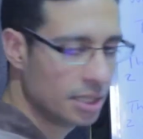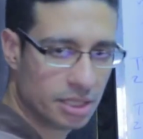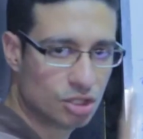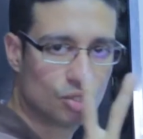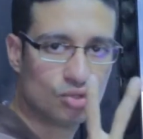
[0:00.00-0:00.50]

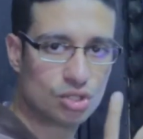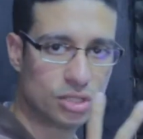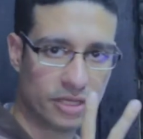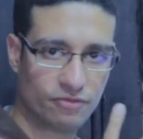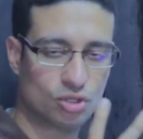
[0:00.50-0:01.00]
It's used
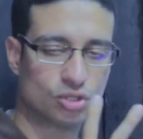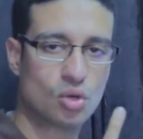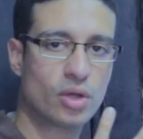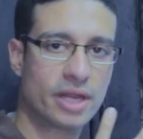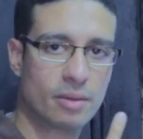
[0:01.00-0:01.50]
if you're
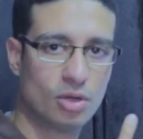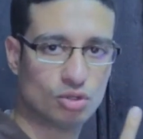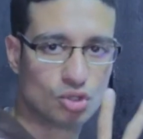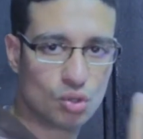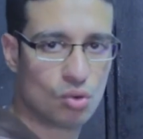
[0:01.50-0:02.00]
talking
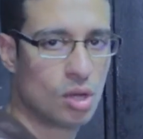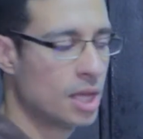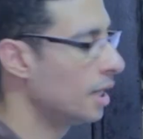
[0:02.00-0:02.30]
about two